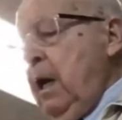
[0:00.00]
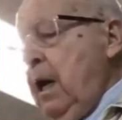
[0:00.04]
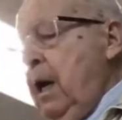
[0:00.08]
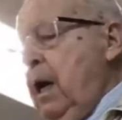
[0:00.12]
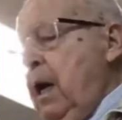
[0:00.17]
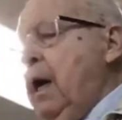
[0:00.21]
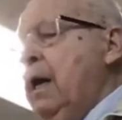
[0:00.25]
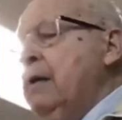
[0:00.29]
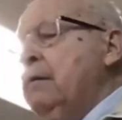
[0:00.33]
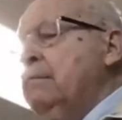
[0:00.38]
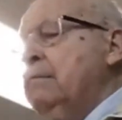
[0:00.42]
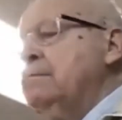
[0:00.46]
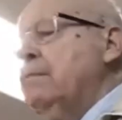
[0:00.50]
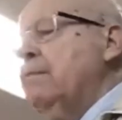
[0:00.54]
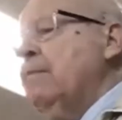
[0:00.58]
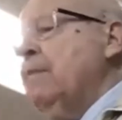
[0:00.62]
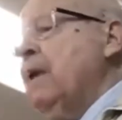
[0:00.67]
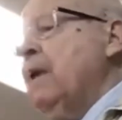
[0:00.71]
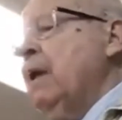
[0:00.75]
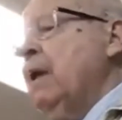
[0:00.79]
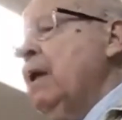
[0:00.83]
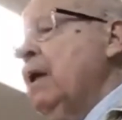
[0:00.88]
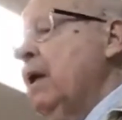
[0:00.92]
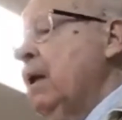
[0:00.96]
uh,
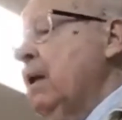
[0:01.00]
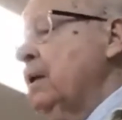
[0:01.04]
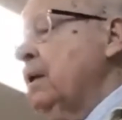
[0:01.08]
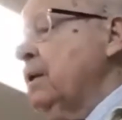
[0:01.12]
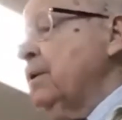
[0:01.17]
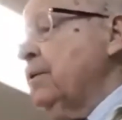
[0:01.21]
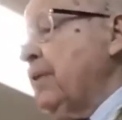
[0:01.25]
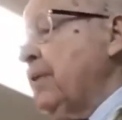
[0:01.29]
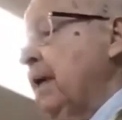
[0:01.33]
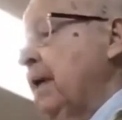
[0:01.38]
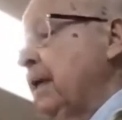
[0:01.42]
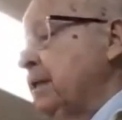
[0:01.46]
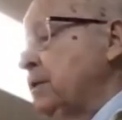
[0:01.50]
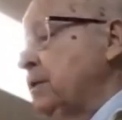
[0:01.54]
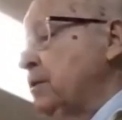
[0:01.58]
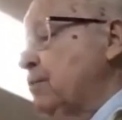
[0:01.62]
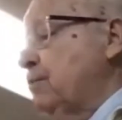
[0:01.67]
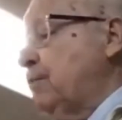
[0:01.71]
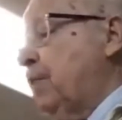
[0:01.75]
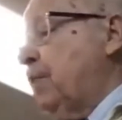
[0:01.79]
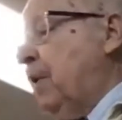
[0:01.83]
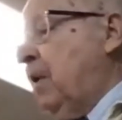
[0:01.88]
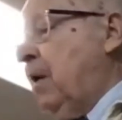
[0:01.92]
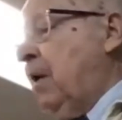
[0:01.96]
things that
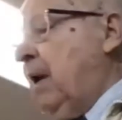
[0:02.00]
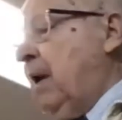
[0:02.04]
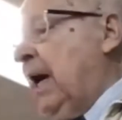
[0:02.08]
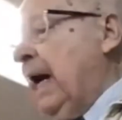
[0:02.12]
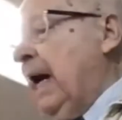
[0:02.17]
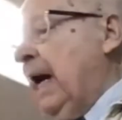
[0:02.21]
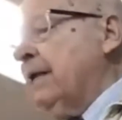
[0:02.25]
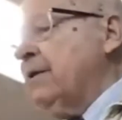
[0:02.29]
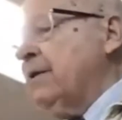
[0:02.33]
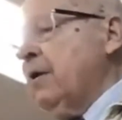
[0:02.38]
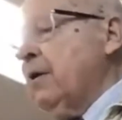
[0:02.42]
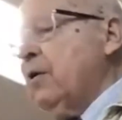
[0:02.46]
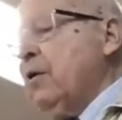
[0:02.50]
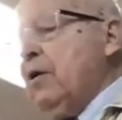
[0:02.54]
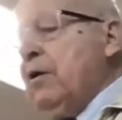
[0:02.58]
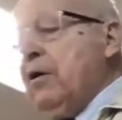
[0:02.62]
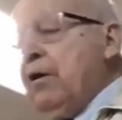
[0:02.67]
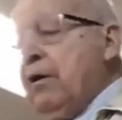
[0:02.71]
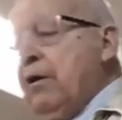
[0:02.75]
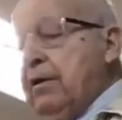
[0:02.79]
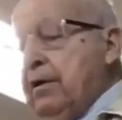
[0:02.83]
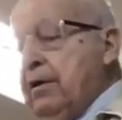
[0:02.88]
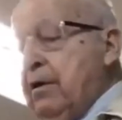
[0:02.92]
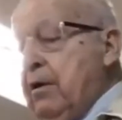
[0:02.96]
Paul had to
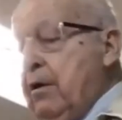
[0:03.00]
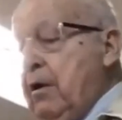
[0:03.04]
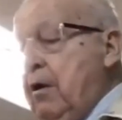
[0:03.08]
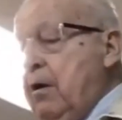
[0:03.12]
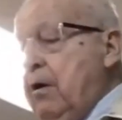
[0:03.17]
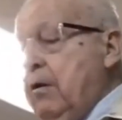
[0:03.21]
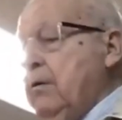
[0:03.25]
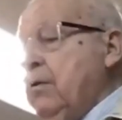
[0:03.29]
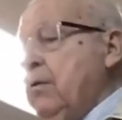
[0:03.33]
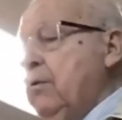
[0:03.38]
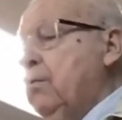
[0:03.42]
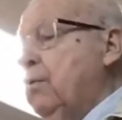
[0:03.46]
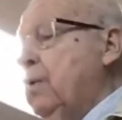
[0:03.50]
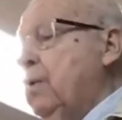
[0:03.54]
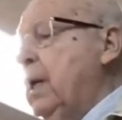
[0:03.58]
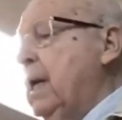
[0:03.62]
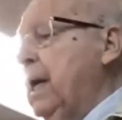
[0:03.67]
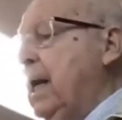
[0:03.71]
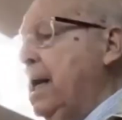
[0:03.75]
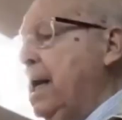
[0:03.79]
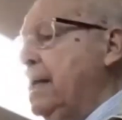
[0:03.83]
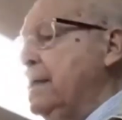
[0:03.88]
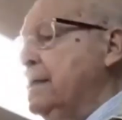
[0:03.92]
learn along the way.